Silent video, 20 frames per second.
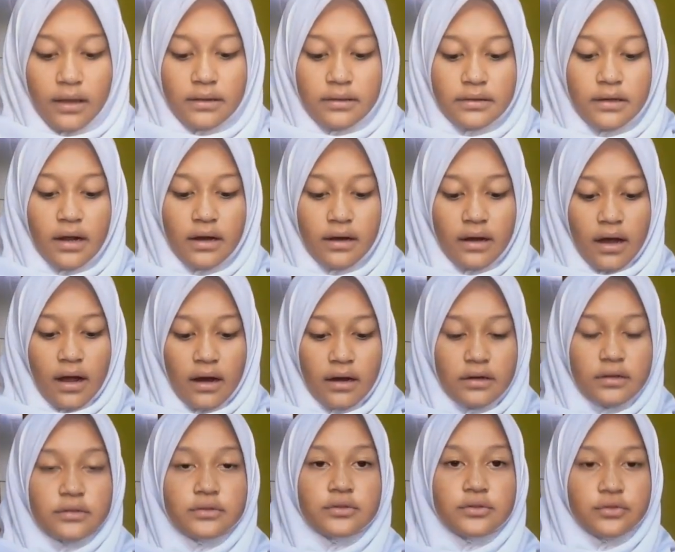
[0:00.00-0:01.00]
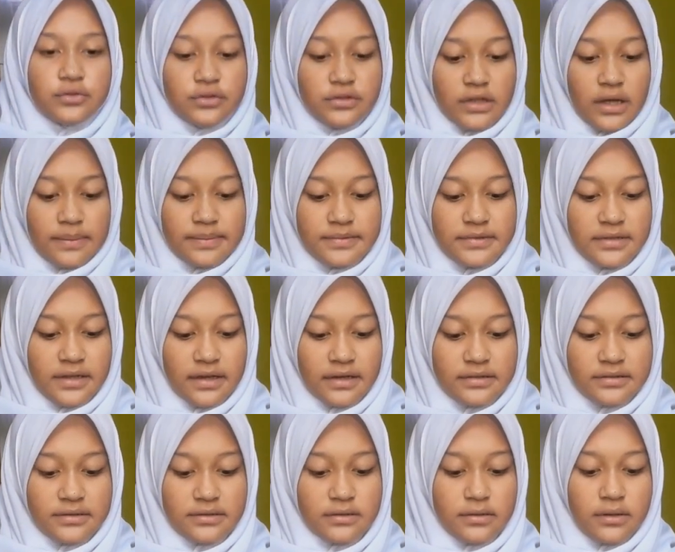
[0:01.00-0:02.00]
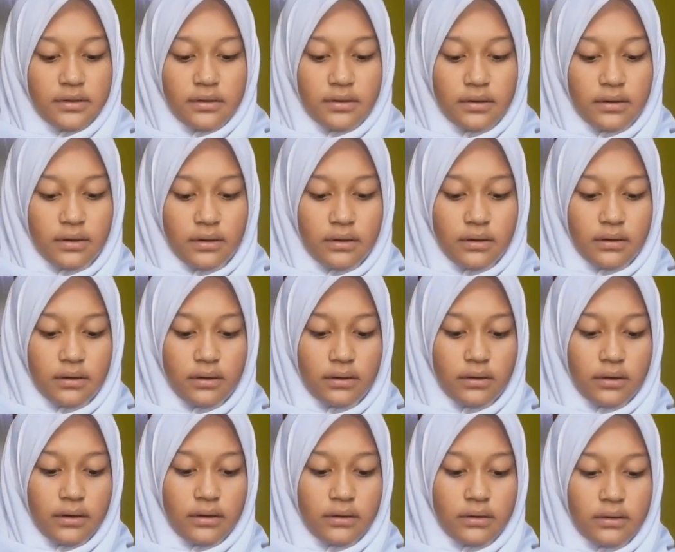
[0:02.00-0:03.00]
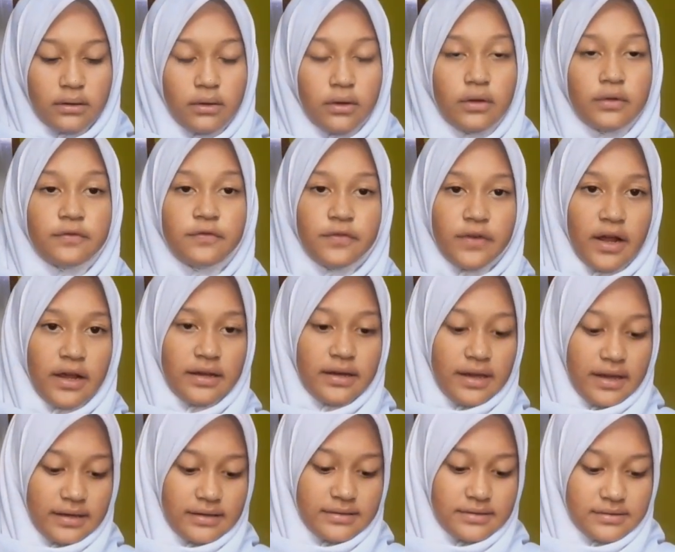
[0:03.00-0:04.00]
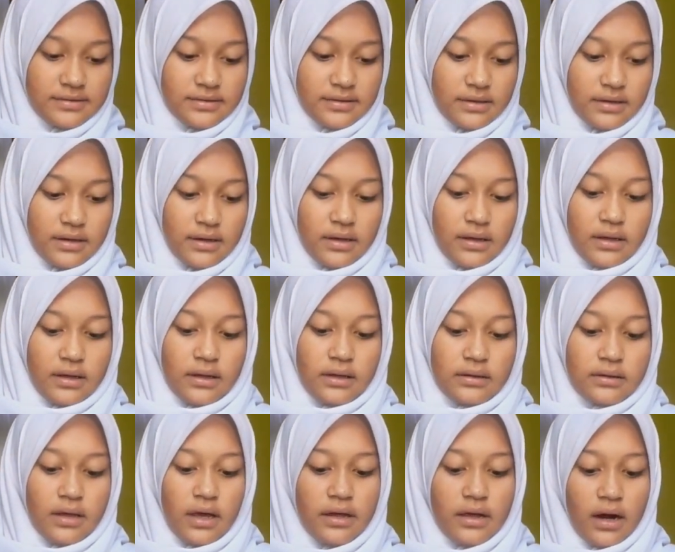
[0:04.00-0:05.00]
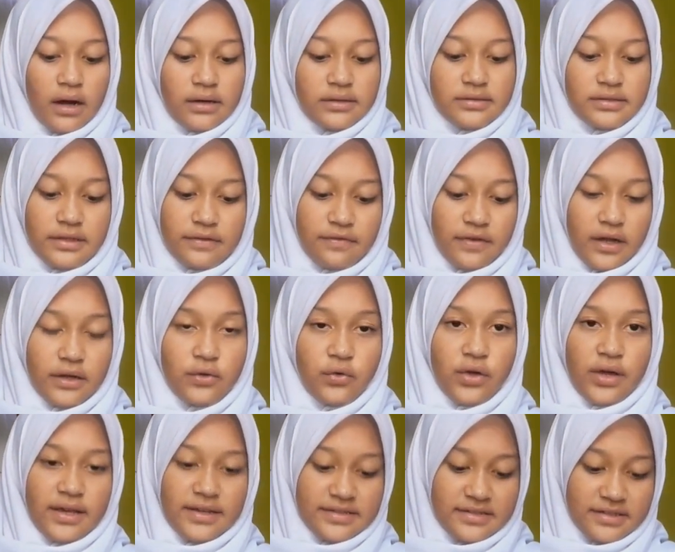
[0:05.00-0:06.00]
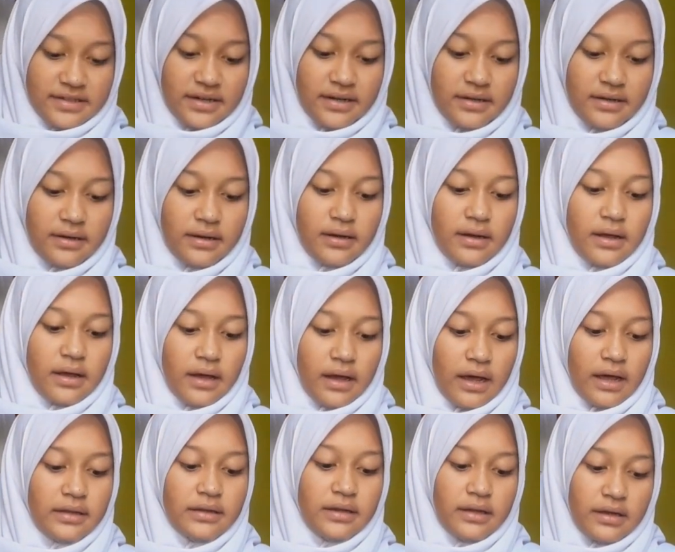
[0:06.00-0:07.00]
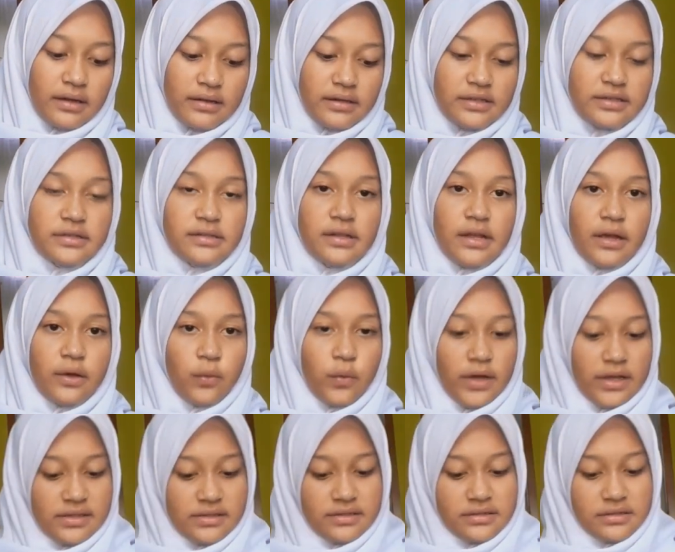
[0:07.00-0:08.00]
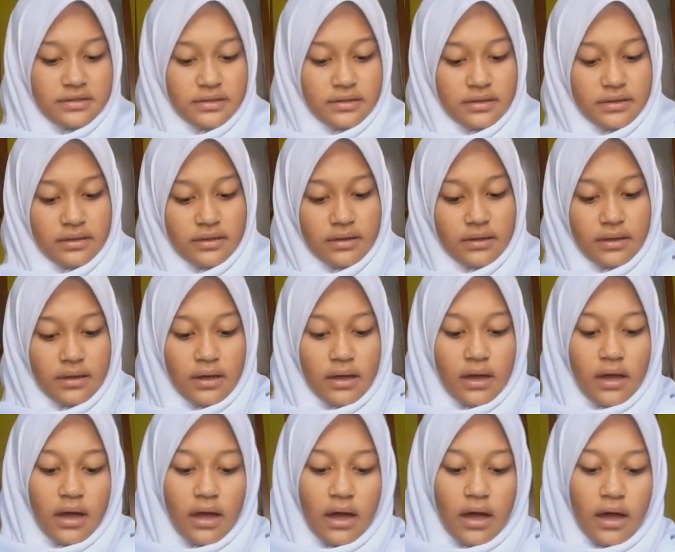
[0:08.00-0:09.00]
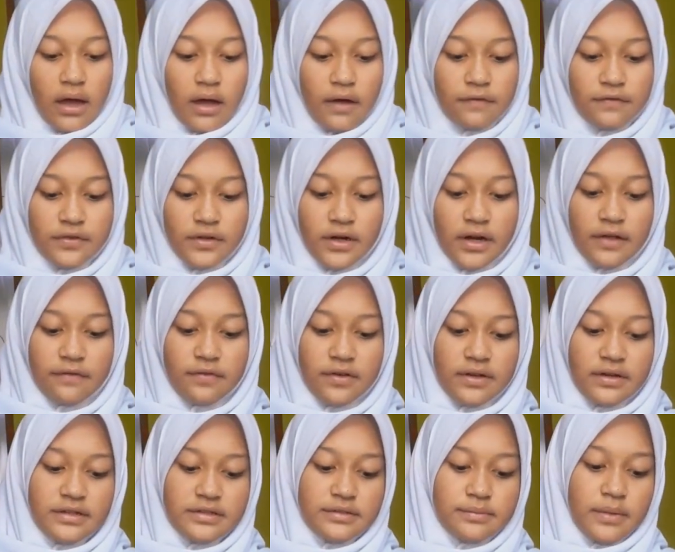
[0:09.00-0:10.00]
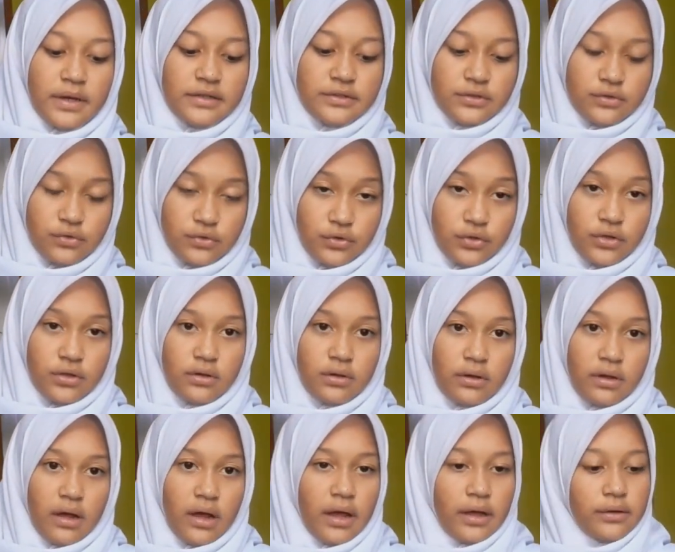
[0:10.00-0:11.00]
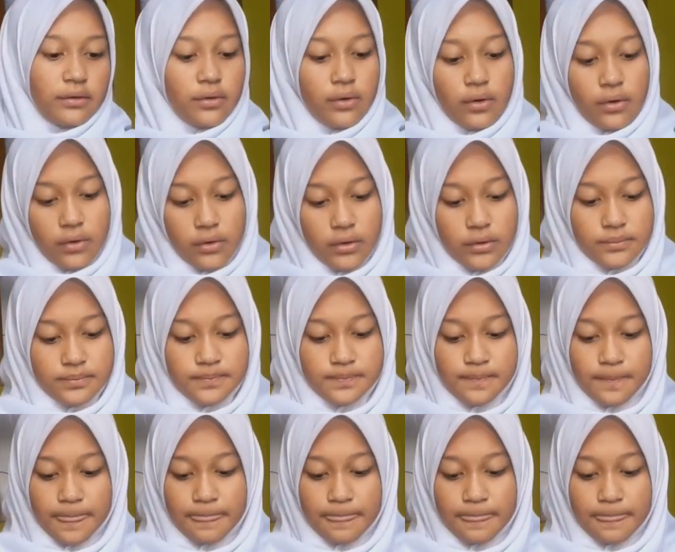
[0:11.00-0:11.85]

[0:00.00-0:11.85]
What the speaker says: There are 2 subjects on Fridays. They are civic education and English language. After I finish my school, I go home.